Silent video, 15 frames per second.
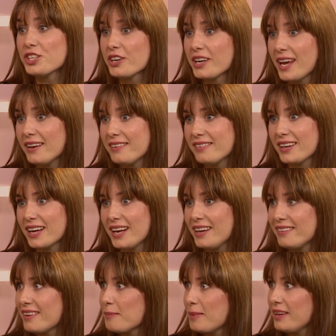be showcasing at
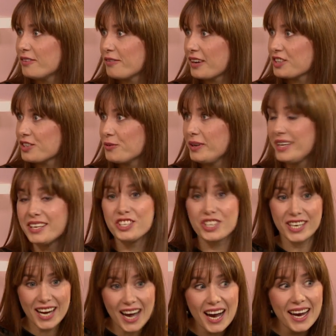SA Men's Fashion Week in
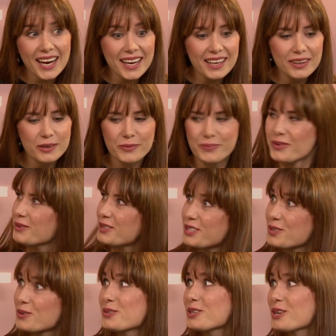July, Yay! which
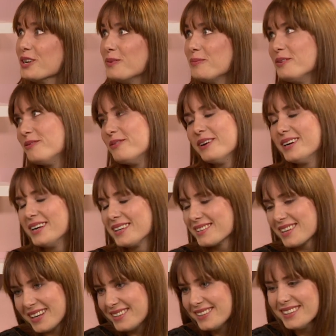is also going to be very
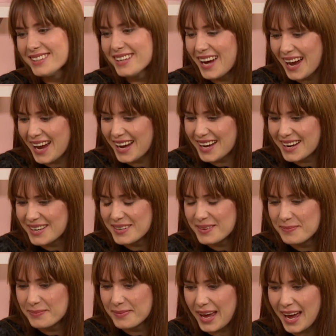exciting. Nice.
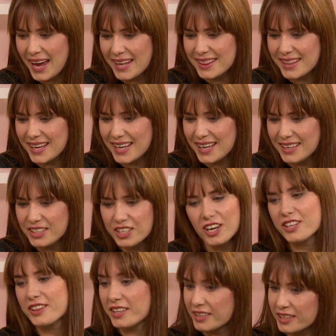Um, and then,
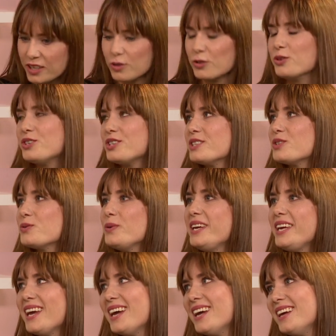yeah, the launch this
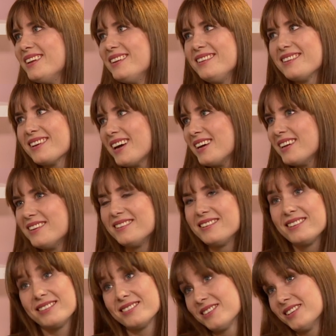weekend and
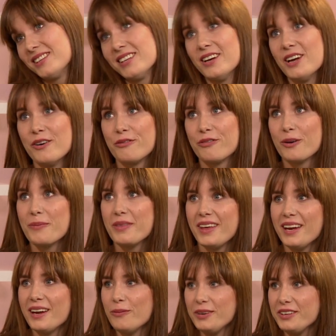from
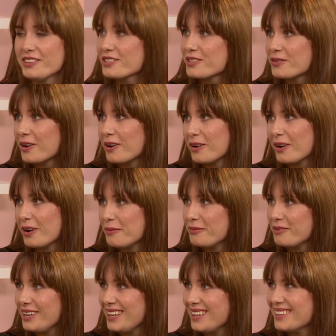there we just grow,
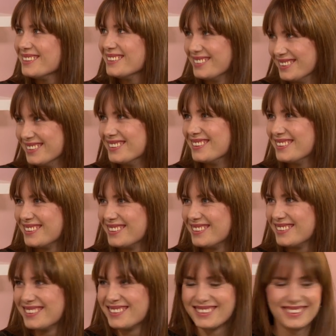hopefully. Wow. Oh,
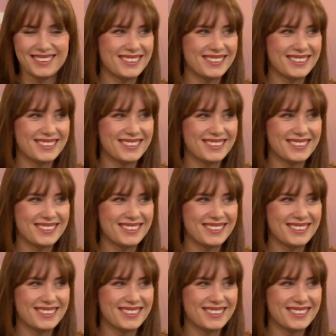local is